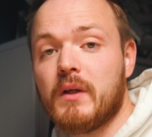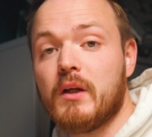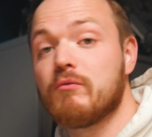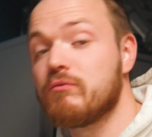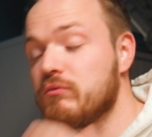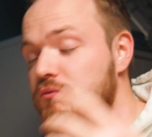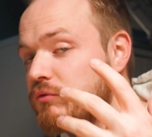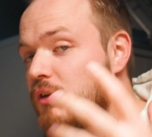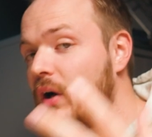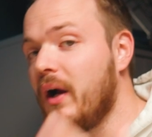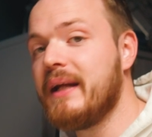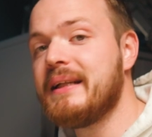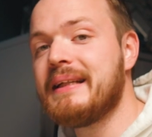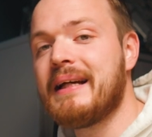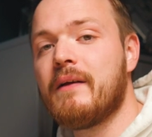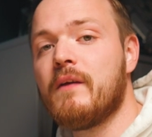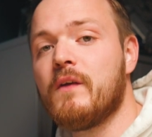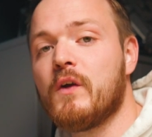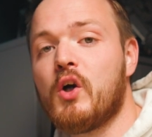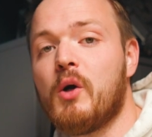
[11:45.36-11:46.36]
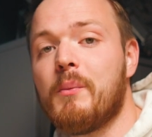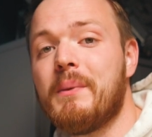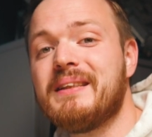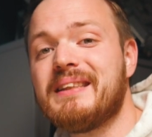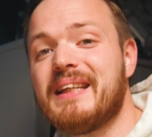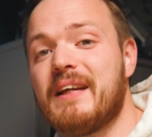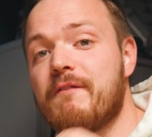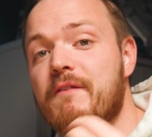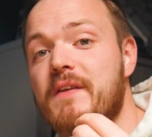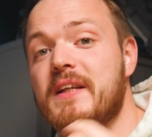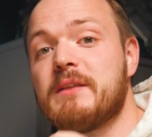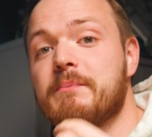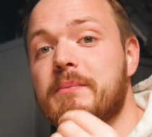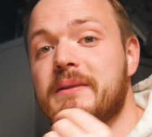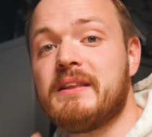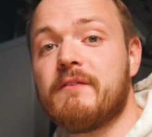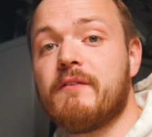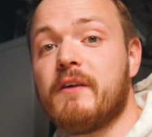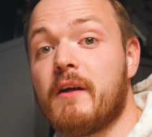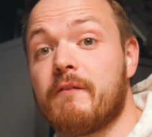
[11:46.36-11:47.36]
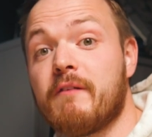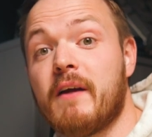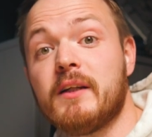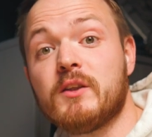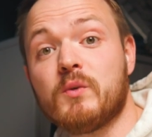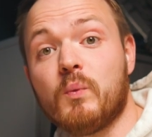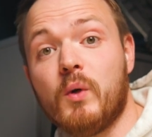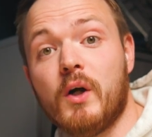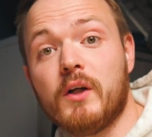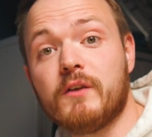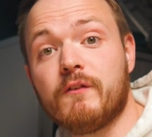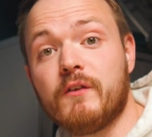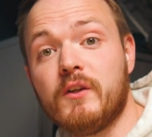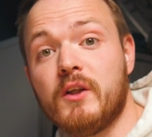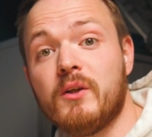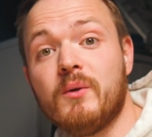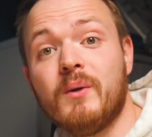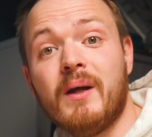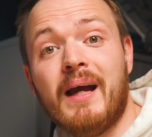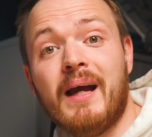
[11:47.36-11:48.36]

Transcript: write down in the comments if this specific effect worked for you.